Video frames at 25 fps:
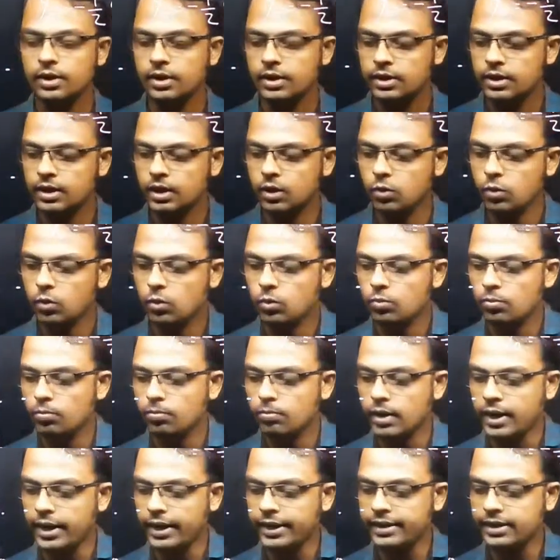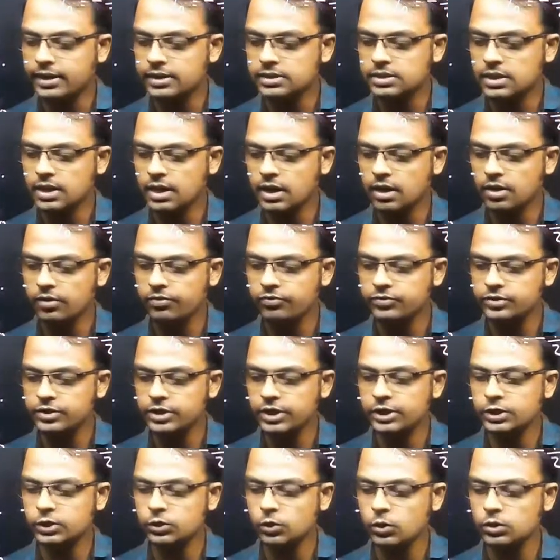Now minus half
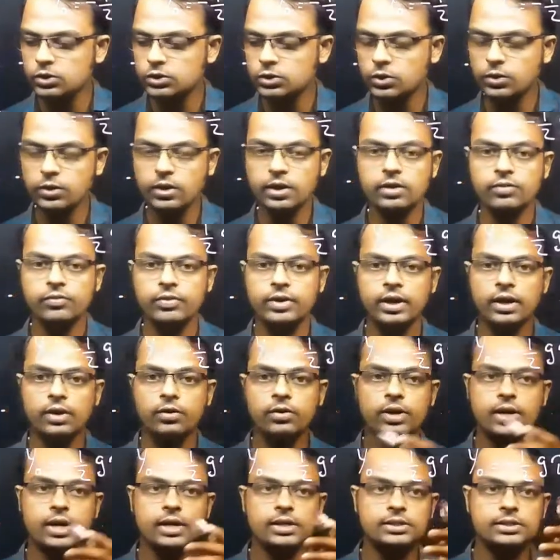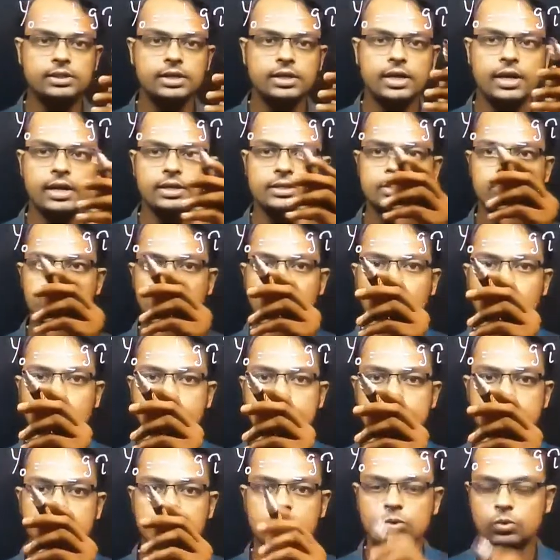g tau square we have considered as
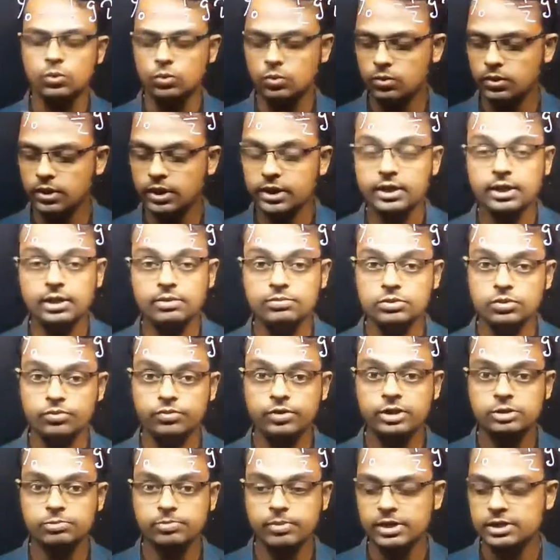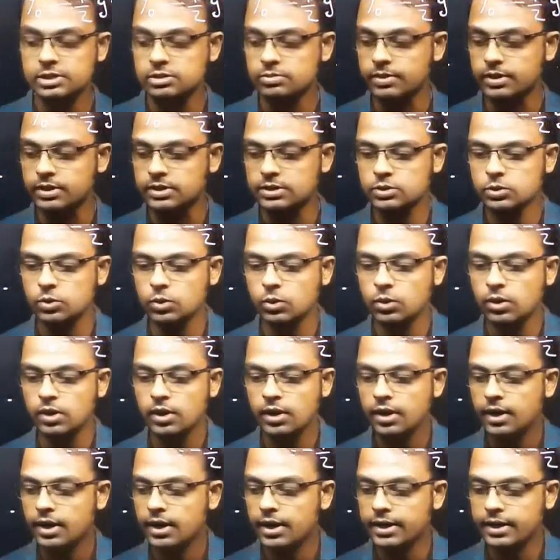y0 in terms of displacement. So
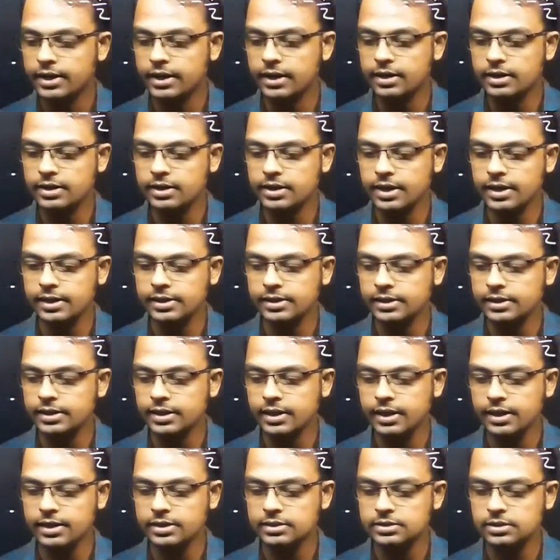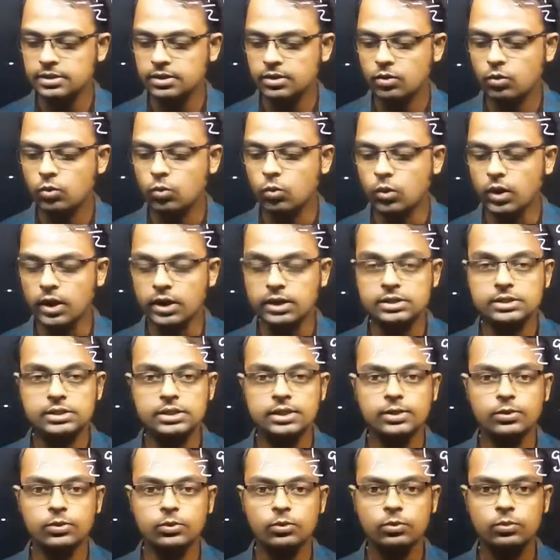I can write it as
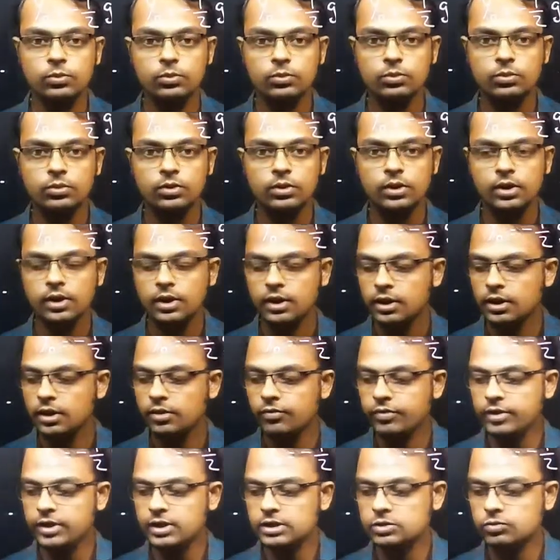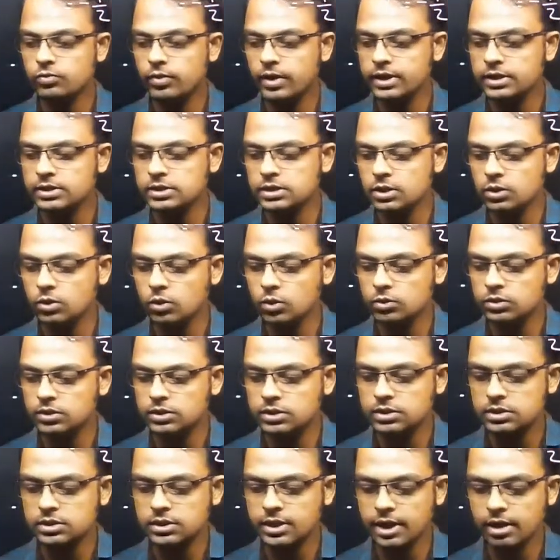y0. If it is y0,
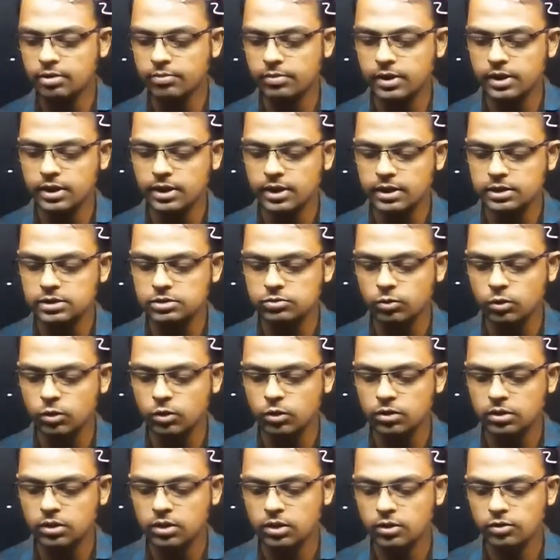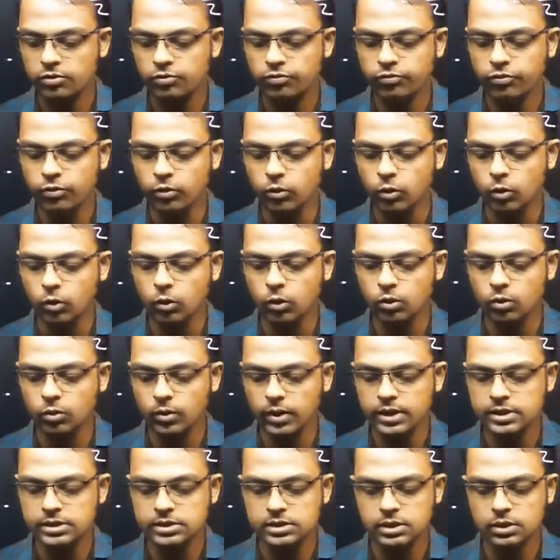this can be written as what?
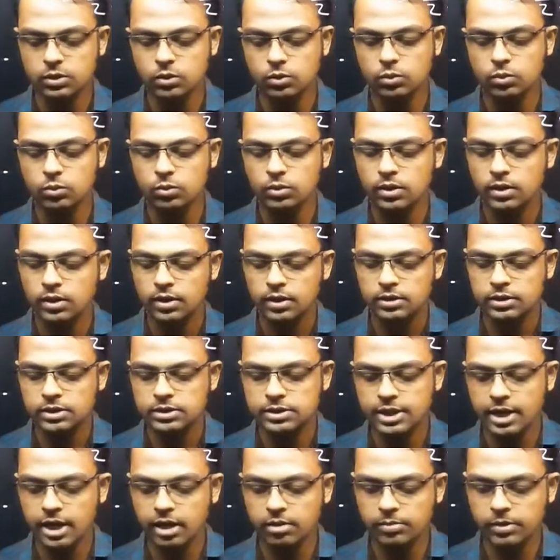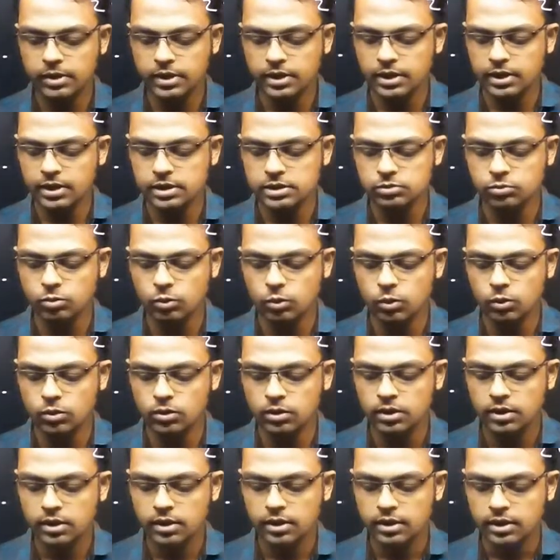4y0. This can be written as
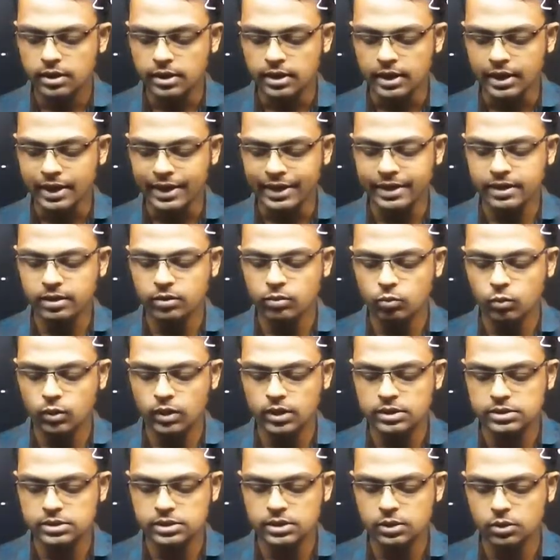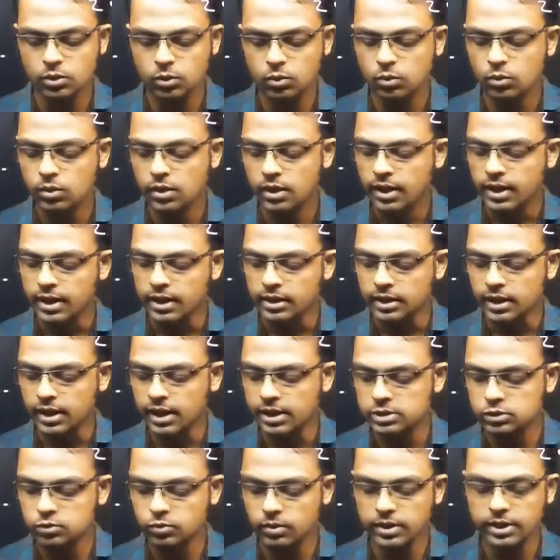what? 9y0, and the
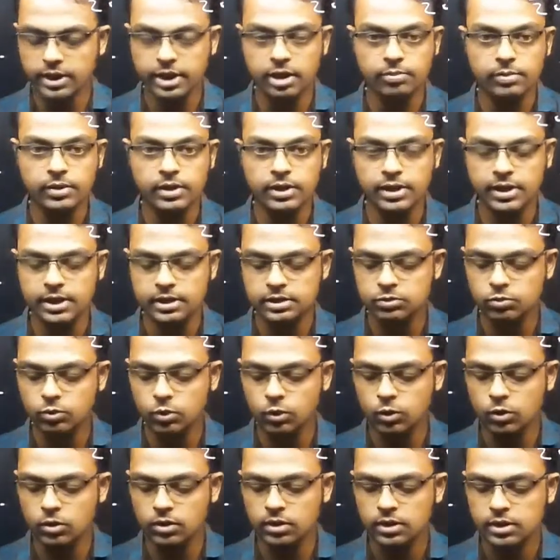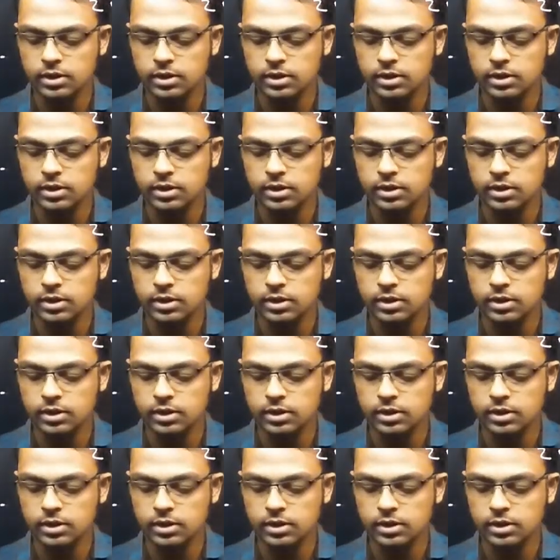last one can be written as what?